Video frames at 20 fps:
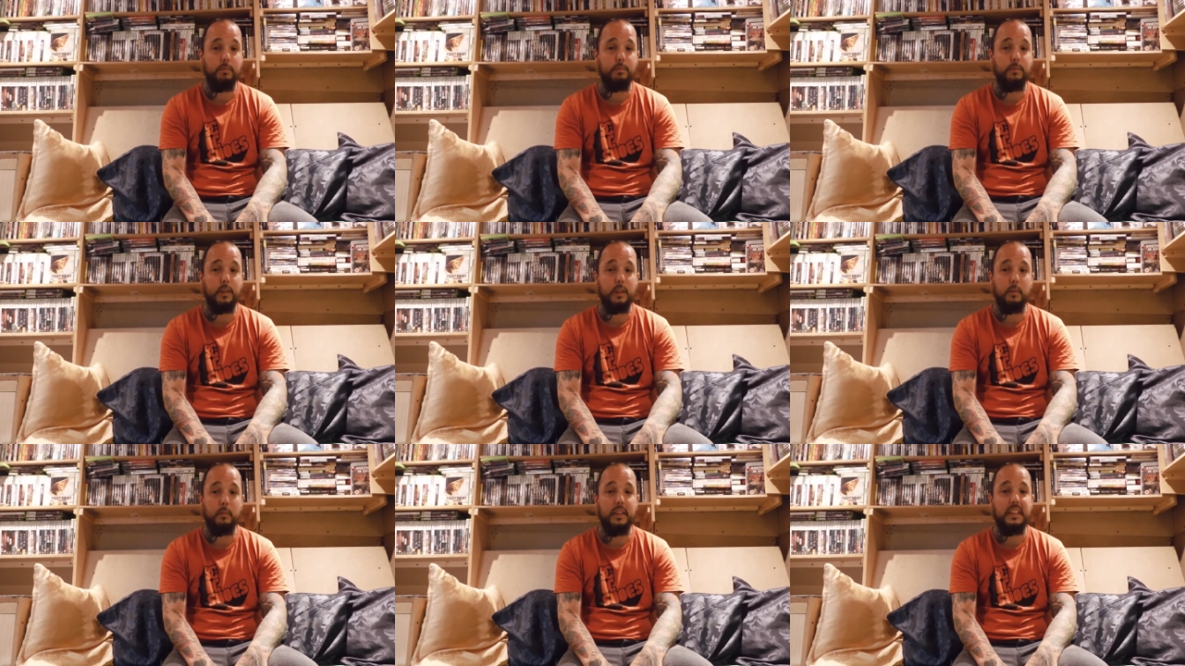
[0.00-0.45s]

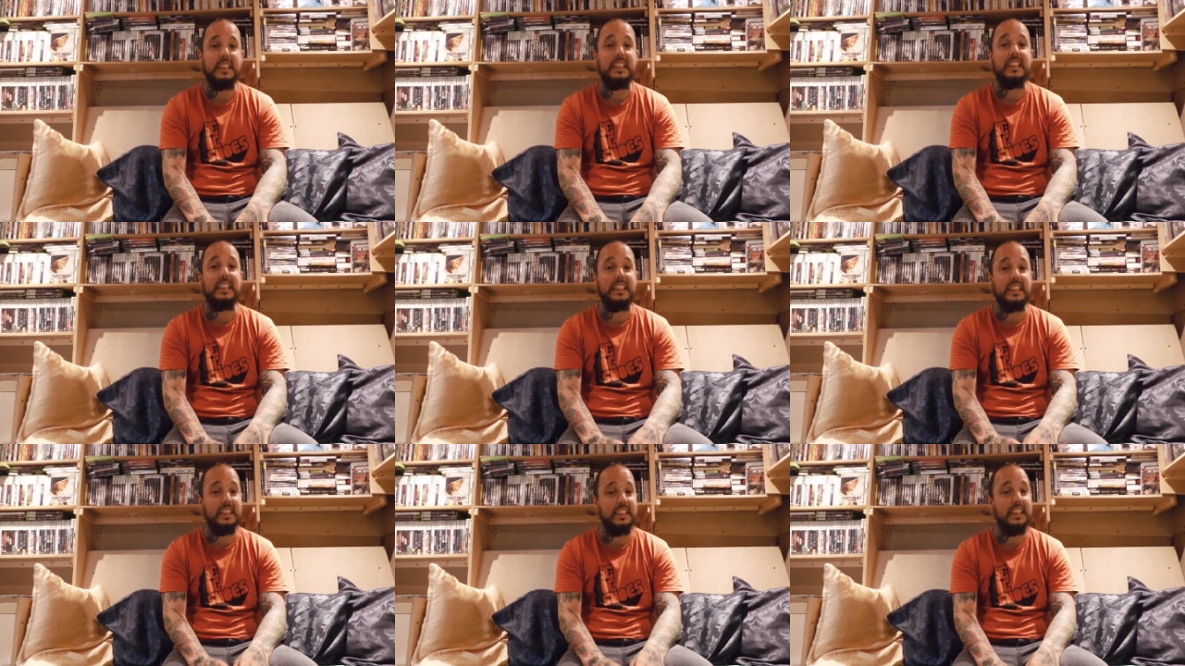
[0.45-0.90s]
But the
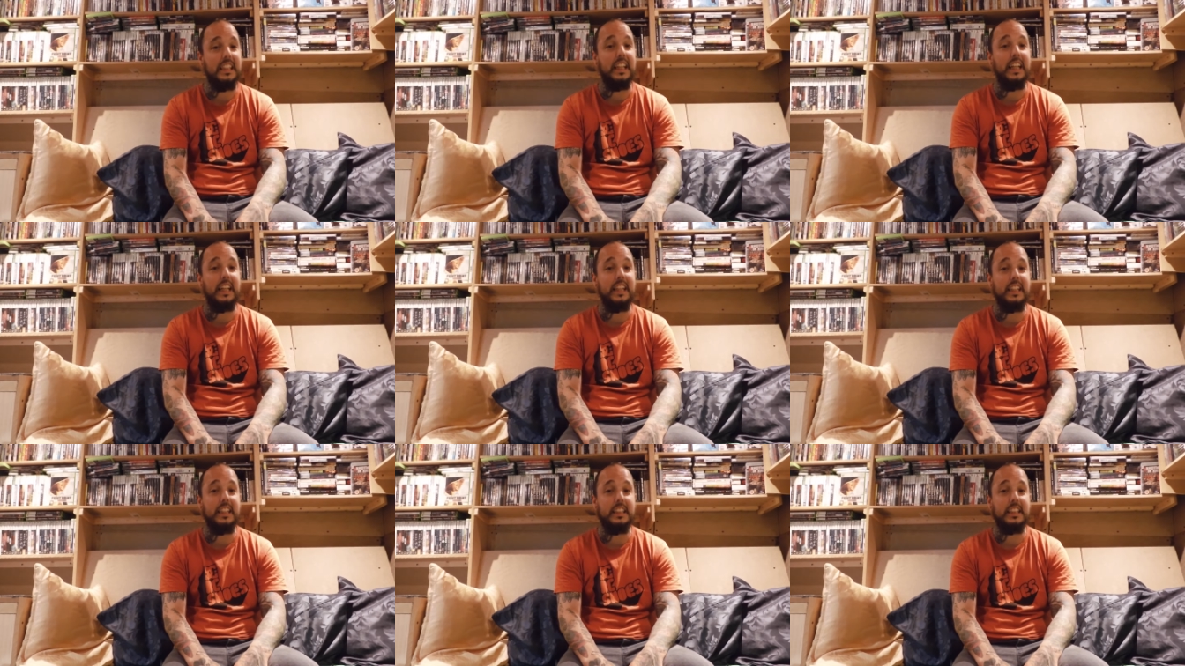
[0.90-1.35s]
message is
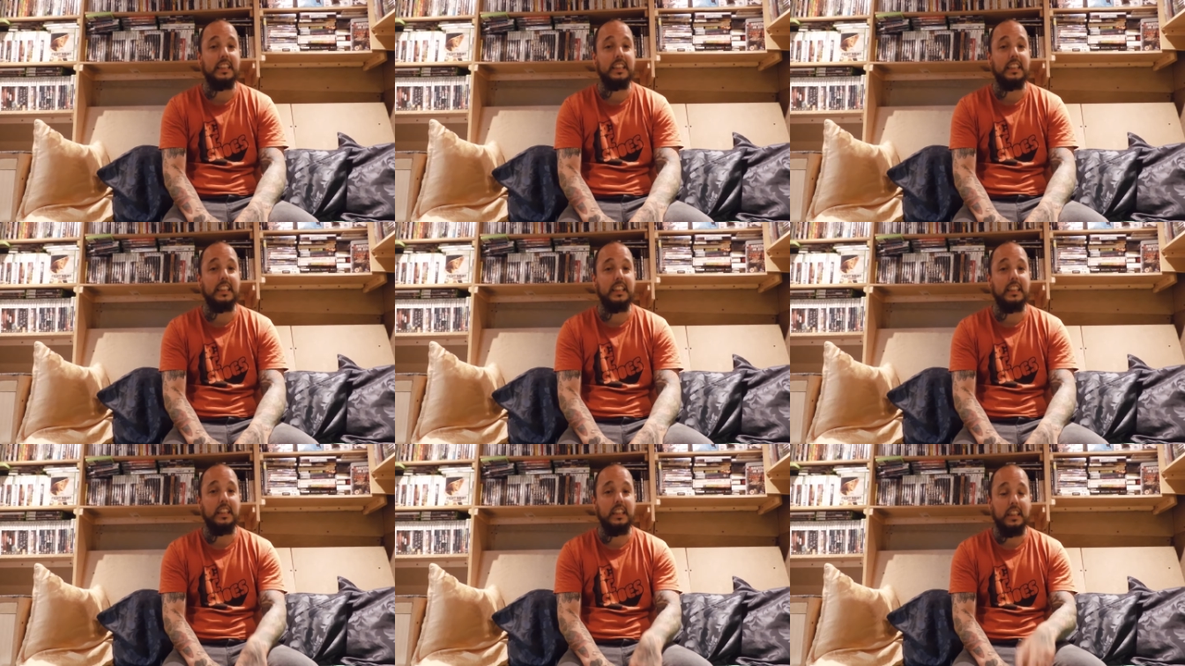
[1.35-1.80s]
today is
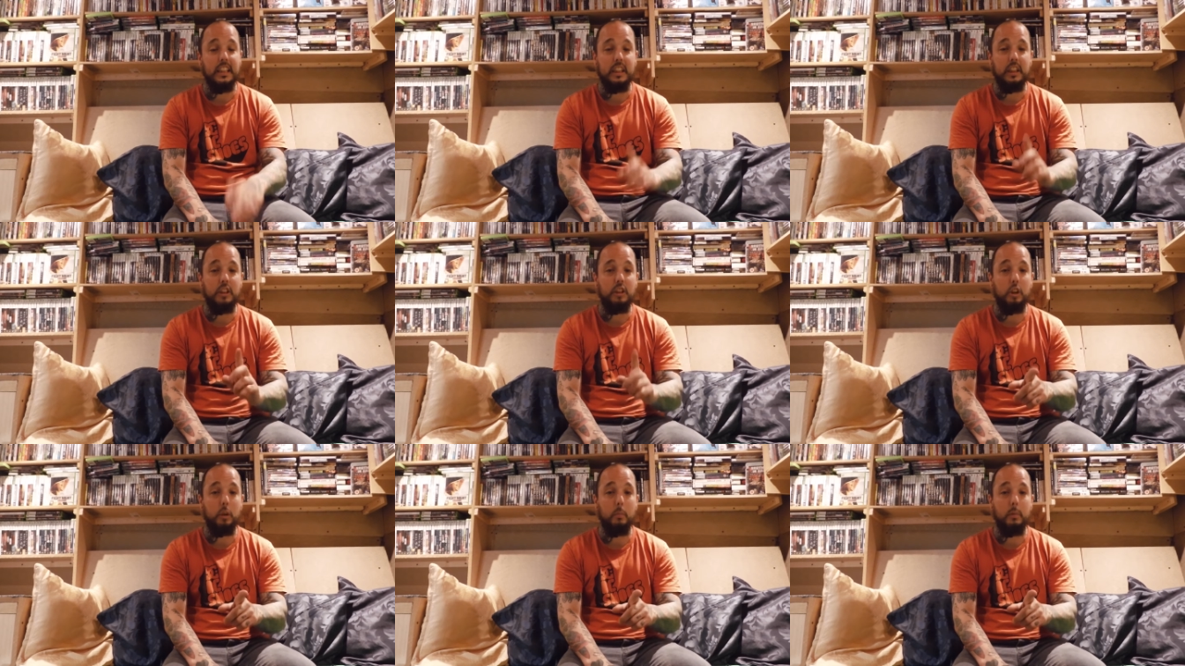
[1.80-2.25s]

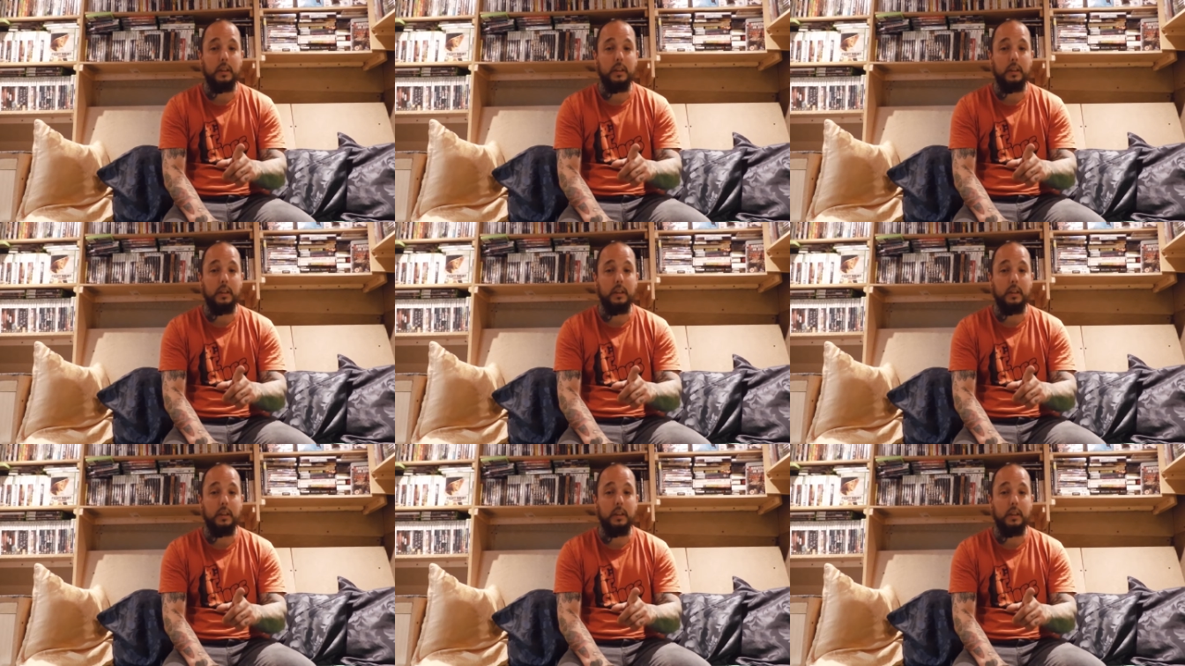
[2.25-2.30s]
don't